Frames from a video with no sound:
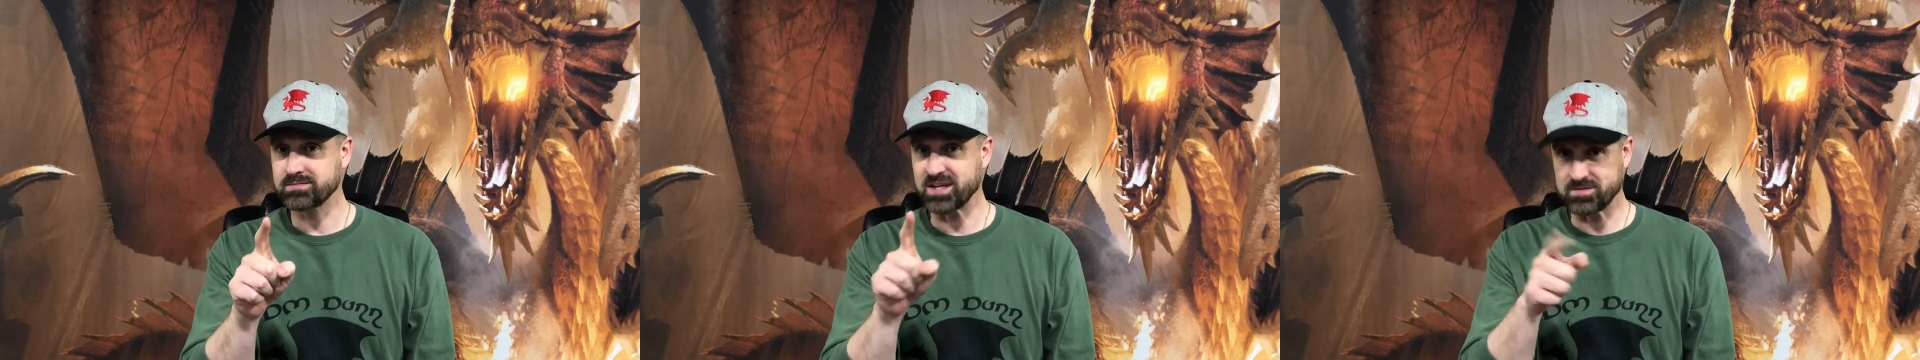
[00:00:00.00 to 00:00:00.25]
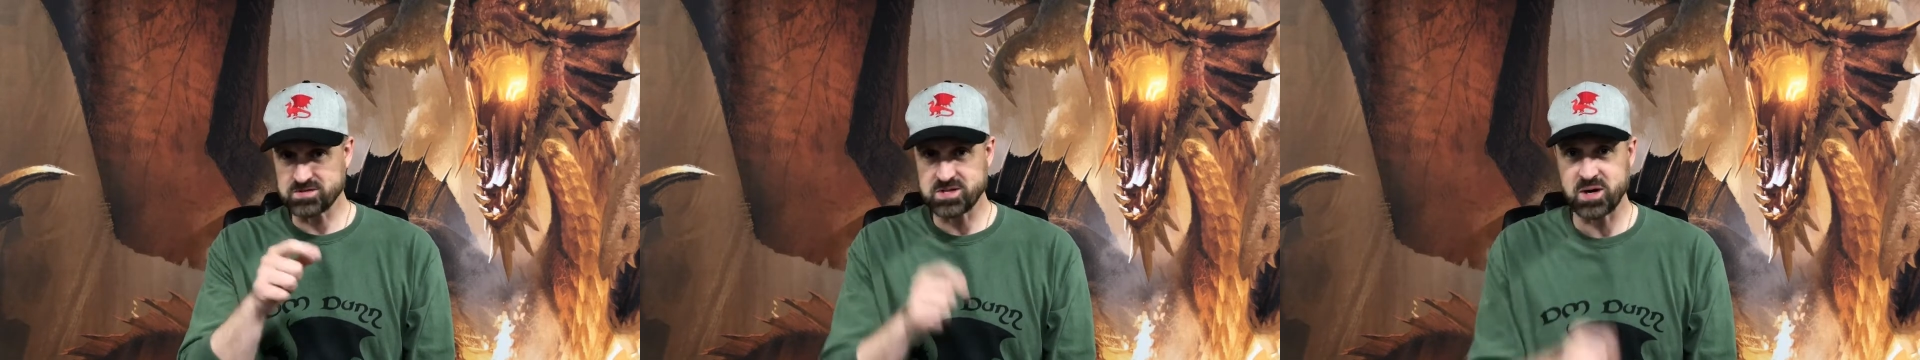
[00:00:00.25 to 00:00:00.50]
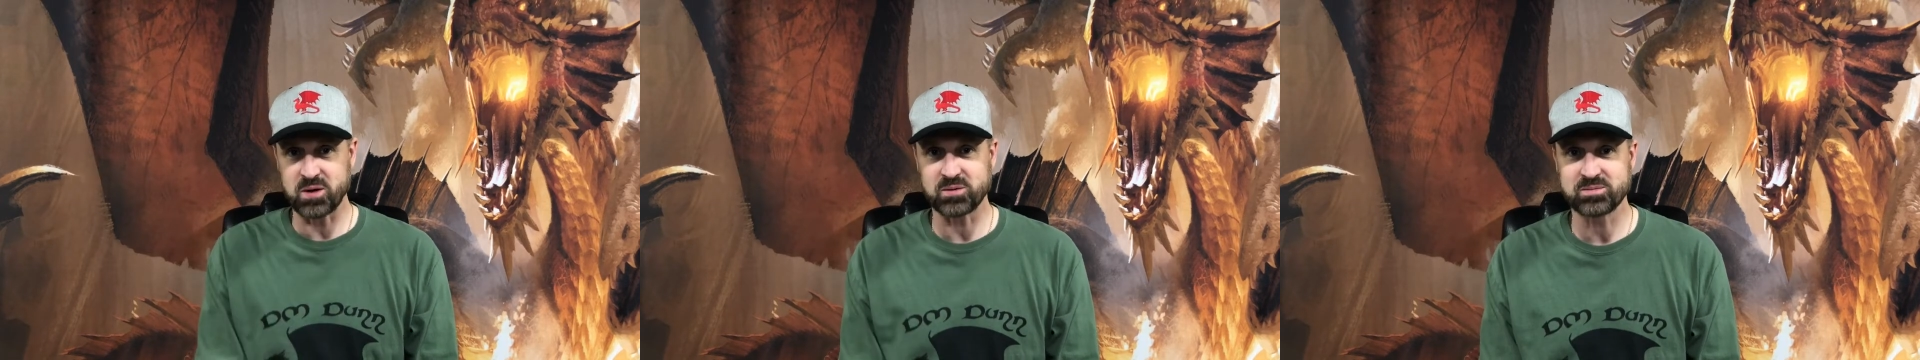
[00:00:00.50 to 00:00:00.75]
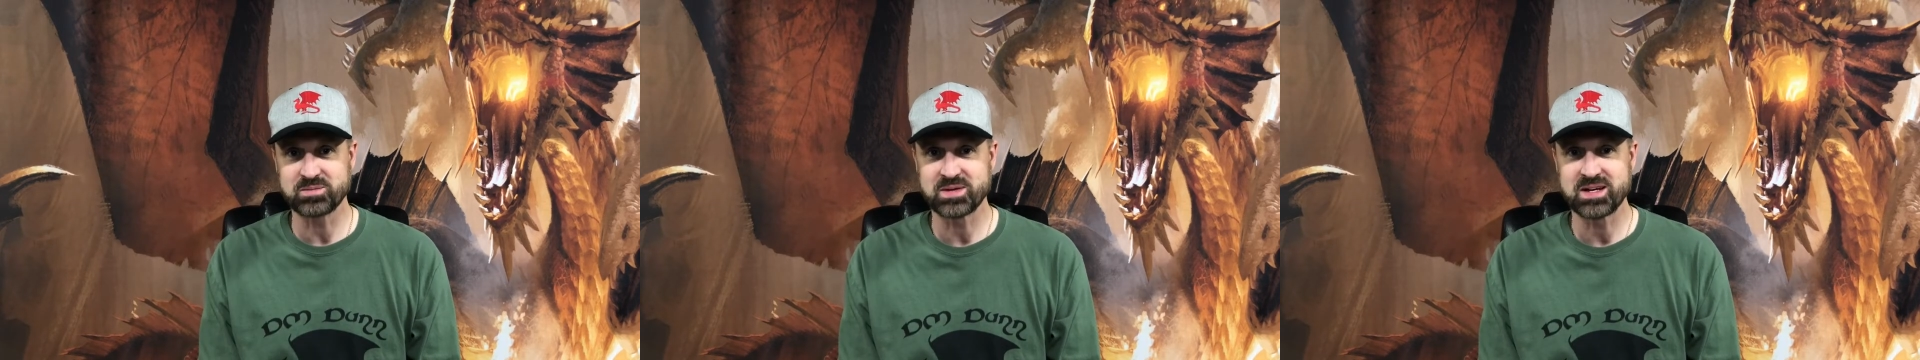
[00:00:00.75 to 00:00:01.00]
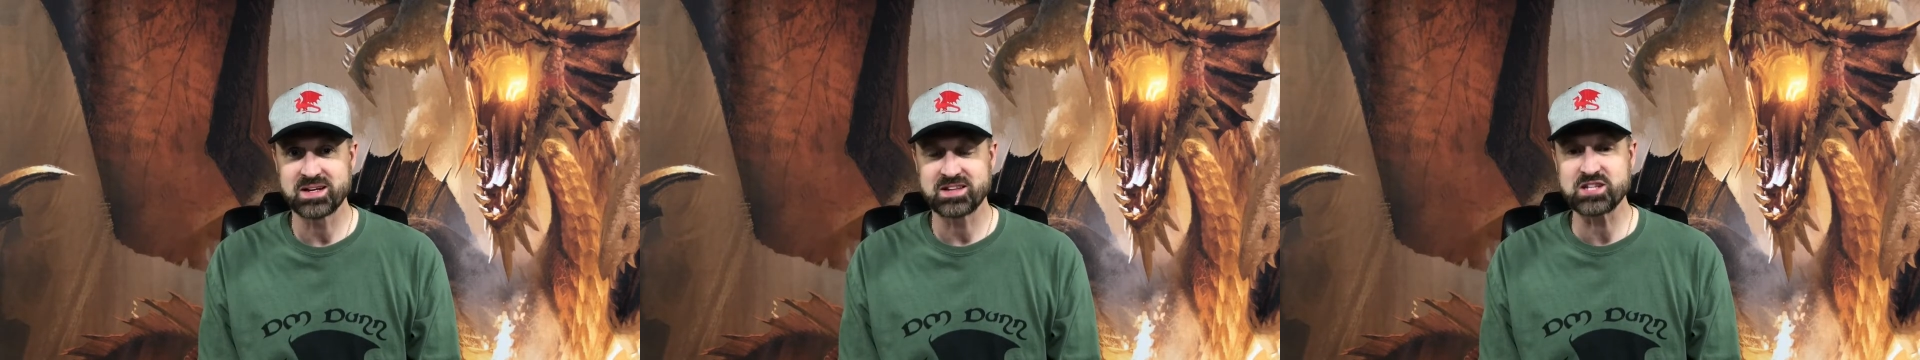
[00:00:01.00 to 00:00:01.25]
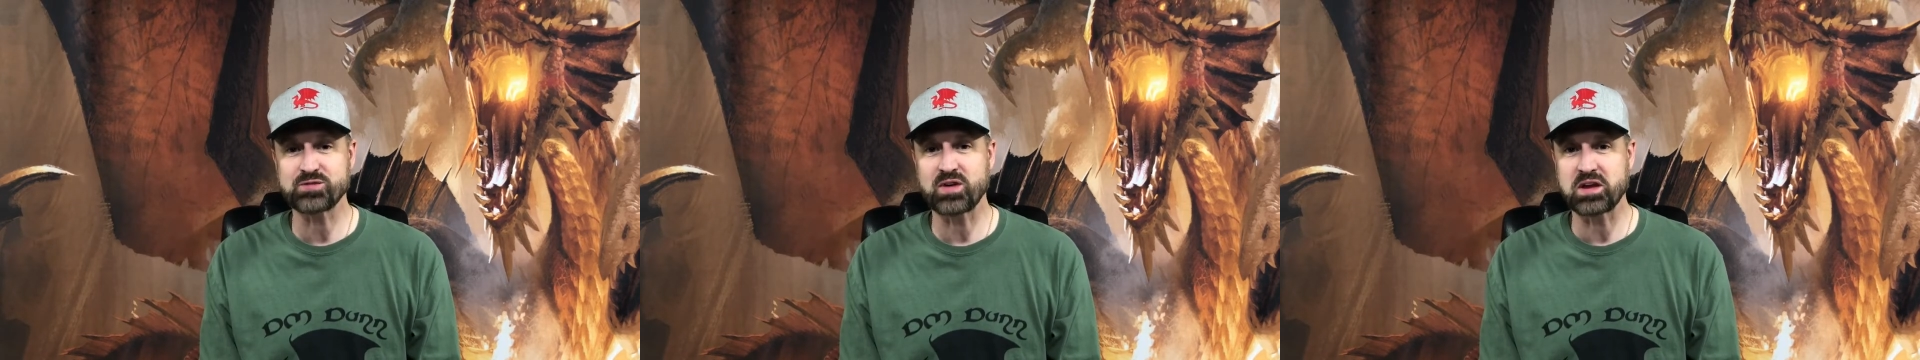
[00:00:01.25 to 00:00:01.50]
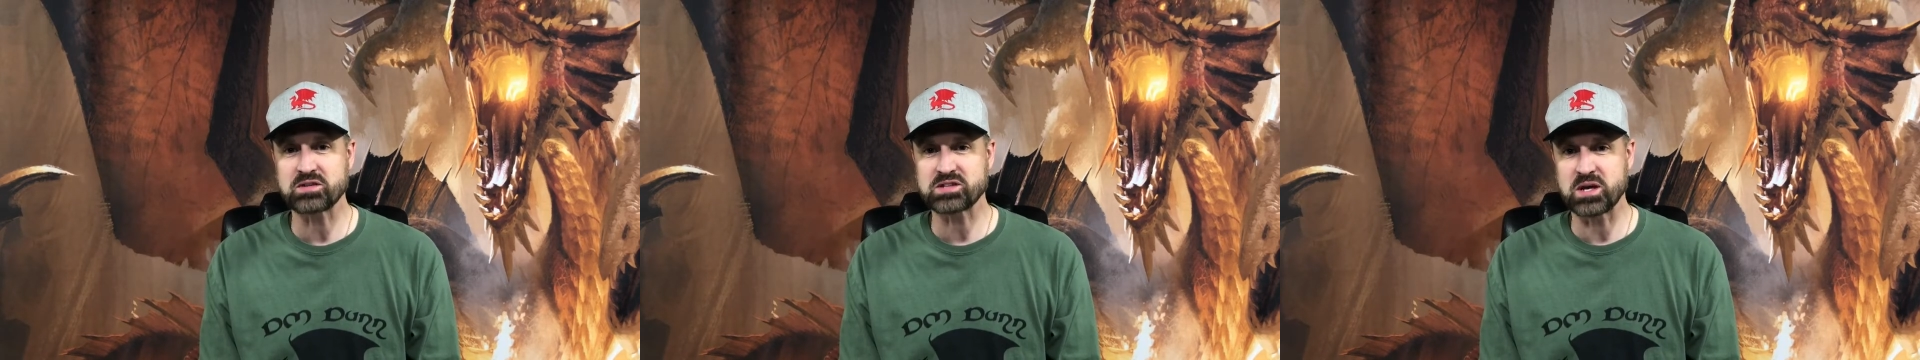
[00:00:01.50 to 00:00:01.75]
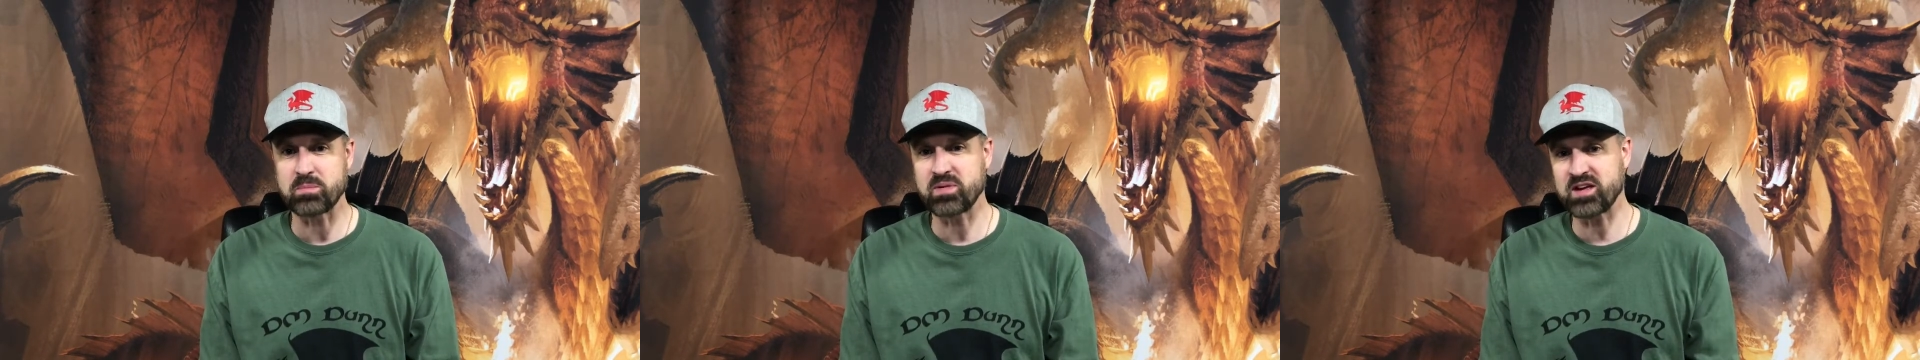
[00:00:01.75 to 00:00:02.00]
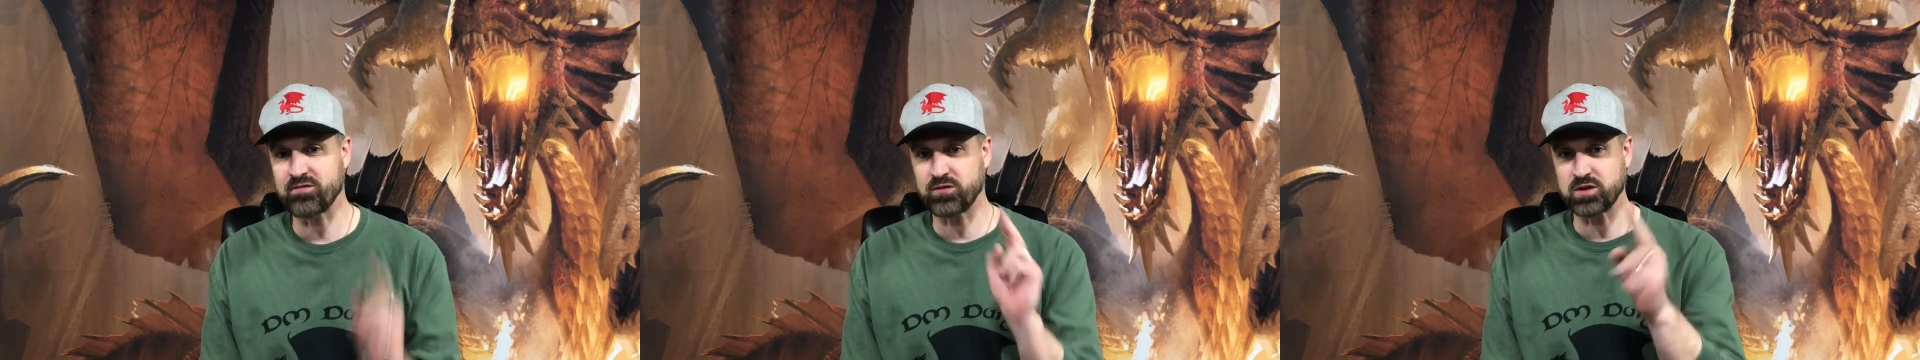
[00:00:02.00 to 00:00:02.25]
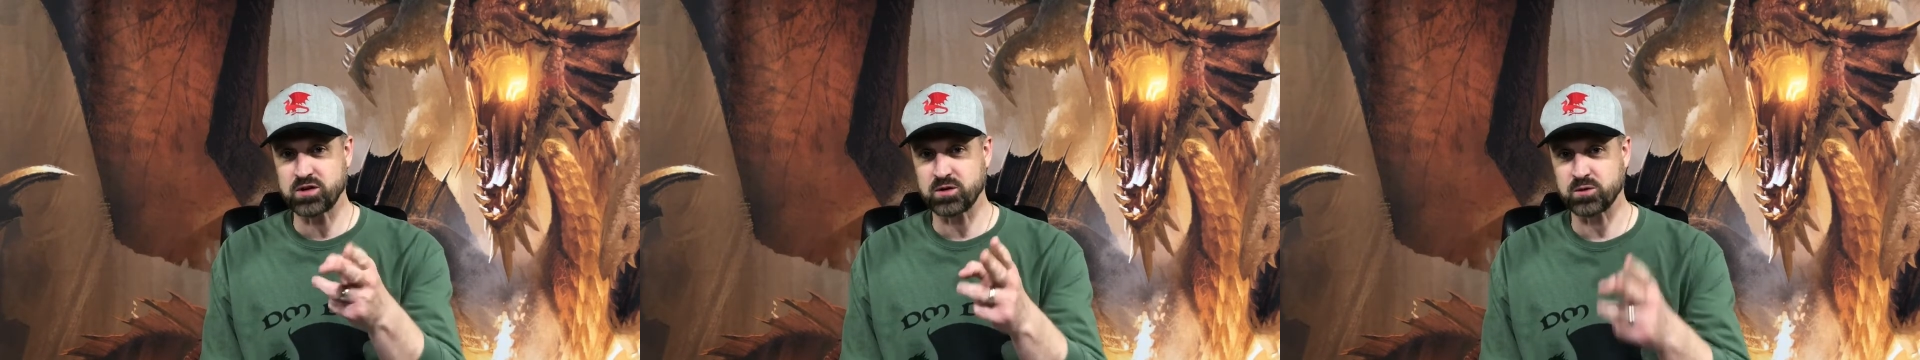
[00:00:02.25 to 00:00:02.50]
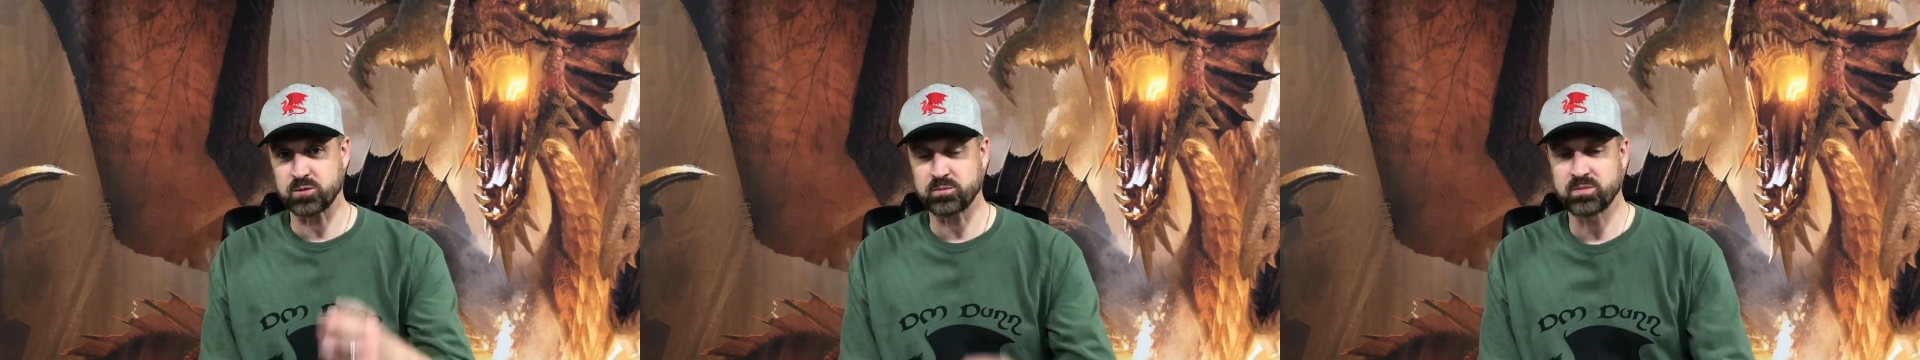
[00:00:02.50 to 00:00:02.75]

If so, this video is going to be for you.